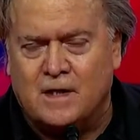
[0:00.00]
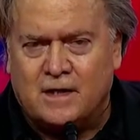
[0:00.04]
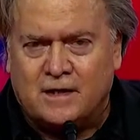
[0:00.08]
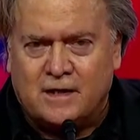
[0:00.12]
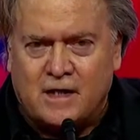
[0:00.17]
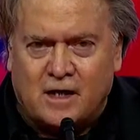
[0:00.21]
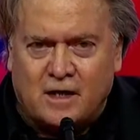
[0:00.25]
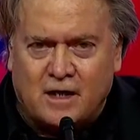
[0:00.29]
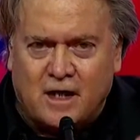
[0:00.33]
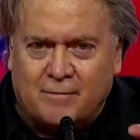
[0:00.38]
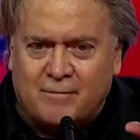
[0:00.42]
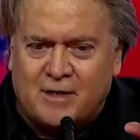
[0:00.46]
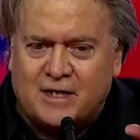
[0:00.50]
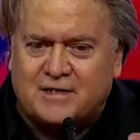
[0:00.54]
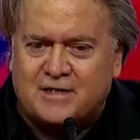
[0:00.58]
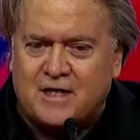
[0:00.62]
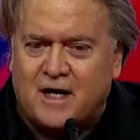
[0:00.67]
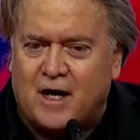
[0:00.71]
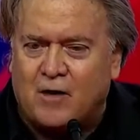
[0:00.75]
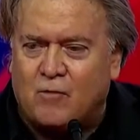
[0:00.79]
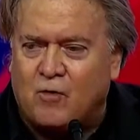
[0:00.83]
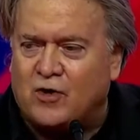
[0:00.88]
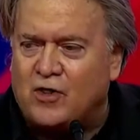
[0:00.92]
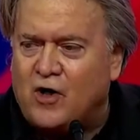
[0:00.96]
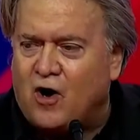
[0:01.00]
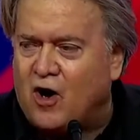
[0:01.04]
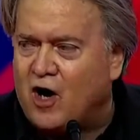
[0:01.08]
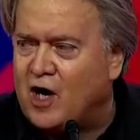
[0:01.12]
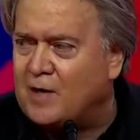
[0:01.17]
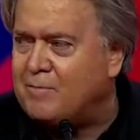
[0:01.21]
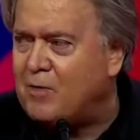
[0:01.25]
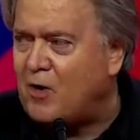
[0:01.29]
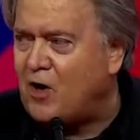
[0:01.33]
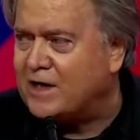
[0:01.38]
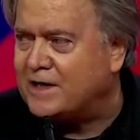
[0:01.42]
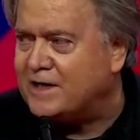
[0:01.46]
Now, let me tell you where the
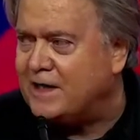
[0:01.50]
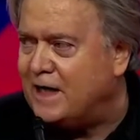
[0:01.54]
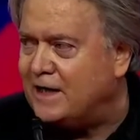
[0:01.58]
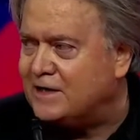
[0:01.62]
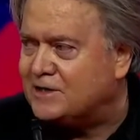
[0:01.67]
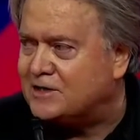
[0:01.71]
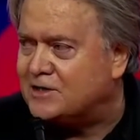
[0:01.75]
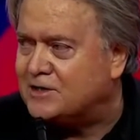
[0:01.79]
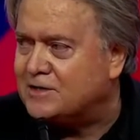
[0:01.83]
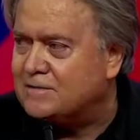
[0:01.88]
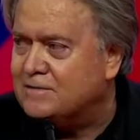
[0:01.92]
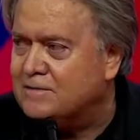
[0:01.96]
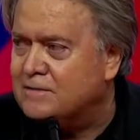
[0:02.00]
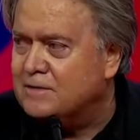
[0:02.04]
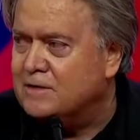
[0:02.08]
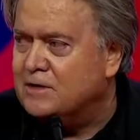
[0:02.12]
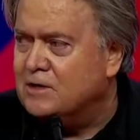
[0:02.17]
hard part gets.